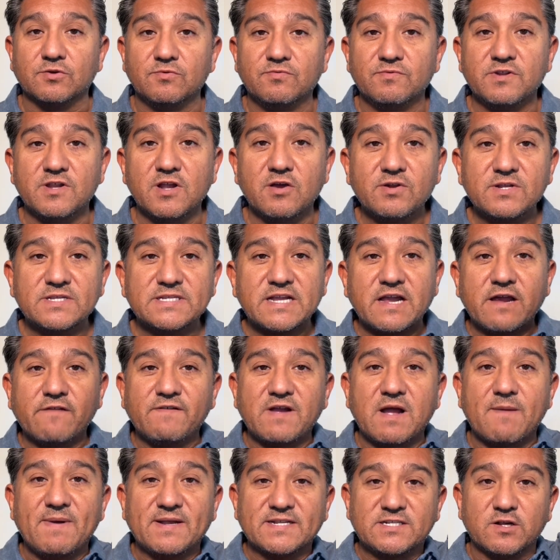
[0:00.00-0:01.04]
Notice how I've
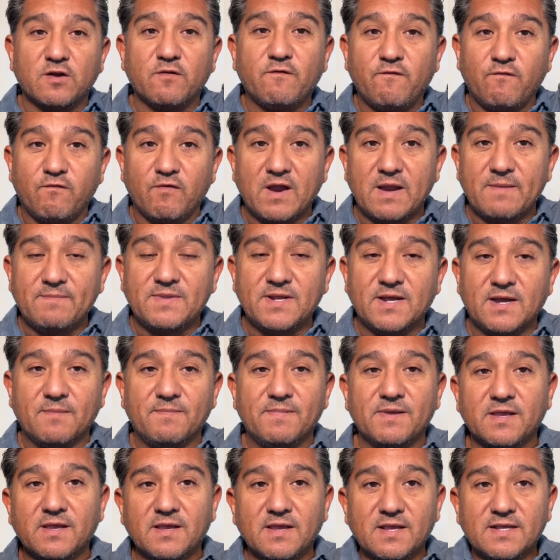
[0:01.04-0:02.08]
got myself framed
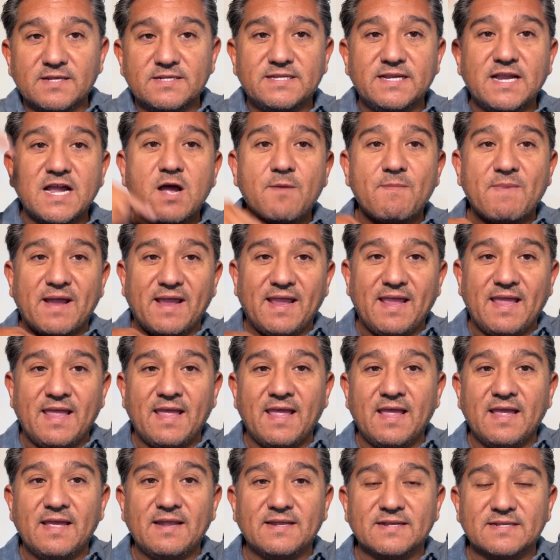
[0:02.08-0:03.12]
up. See how my
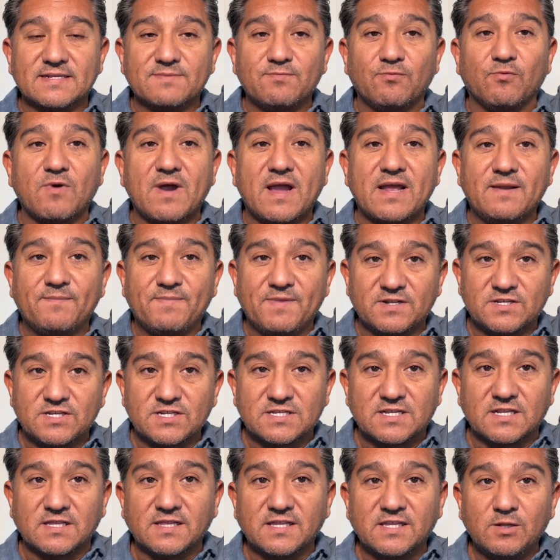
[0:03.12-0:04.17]
head is right up there, just
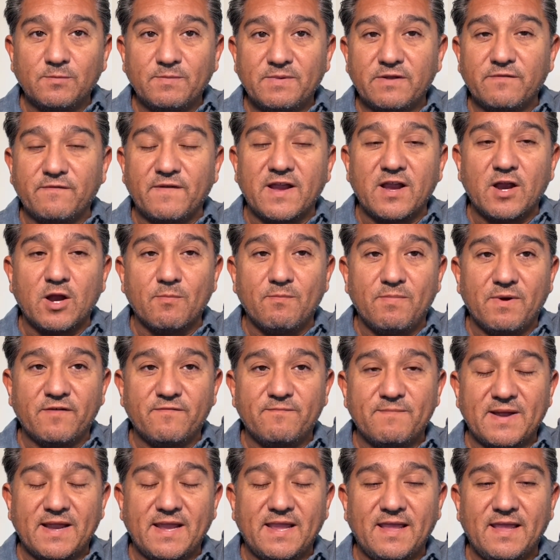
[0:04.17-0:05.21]
a little bit of air above
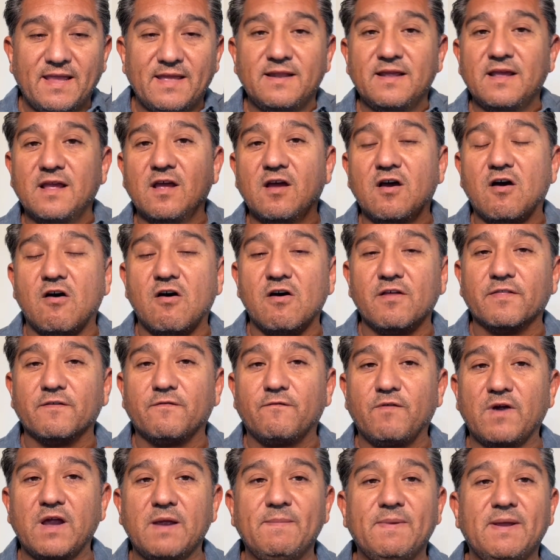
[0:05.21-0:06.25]
my head on the
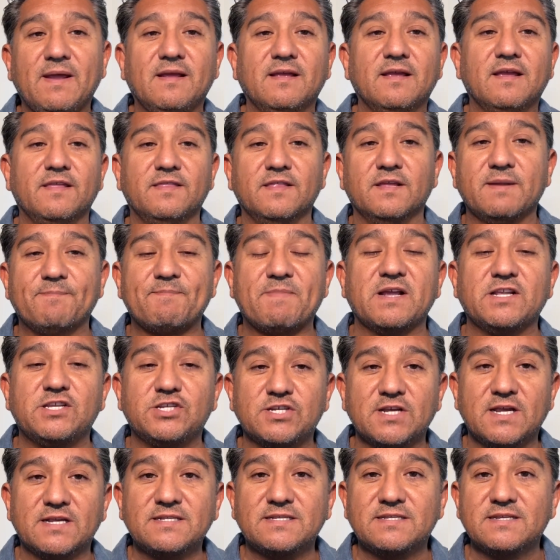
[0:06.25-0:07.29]
framing and then on my
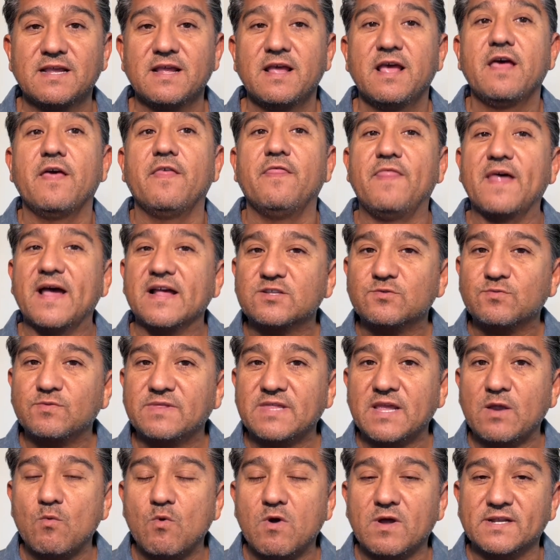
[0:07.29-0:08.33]
chest. That's what
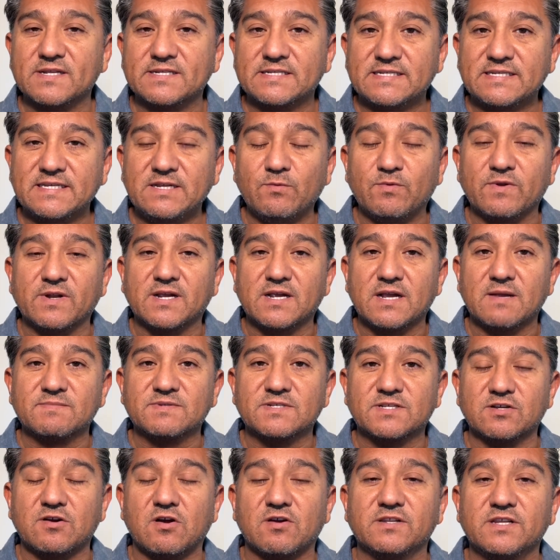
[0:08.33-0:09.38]
they want to see when it comes
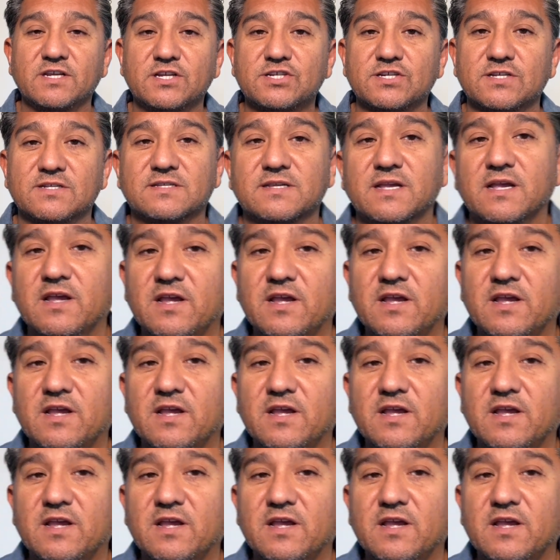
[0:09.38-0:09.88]
to auditions.